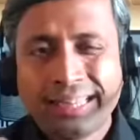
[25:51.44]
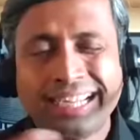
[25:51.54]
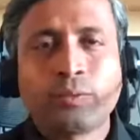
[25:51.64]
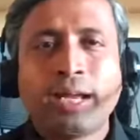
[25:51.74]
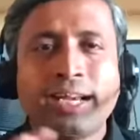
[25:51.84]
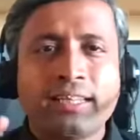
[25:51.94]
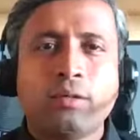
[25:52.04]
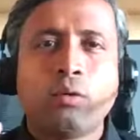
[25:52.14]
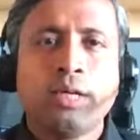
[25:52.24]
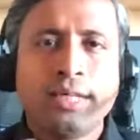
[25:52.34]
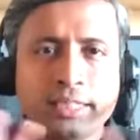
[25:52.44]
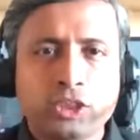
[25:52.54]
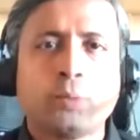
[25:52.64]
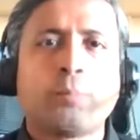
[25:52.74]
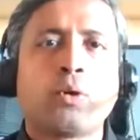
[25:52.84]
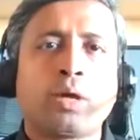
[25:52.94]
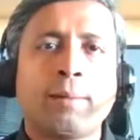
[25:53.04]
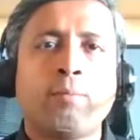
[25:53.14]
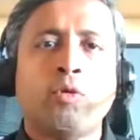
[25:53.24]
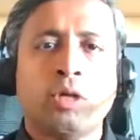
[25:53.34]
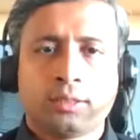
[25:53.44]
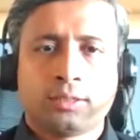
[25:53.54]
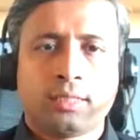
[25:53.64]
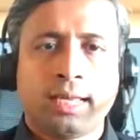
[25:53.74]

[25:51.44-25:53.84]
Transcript: that's why the whole internship program works.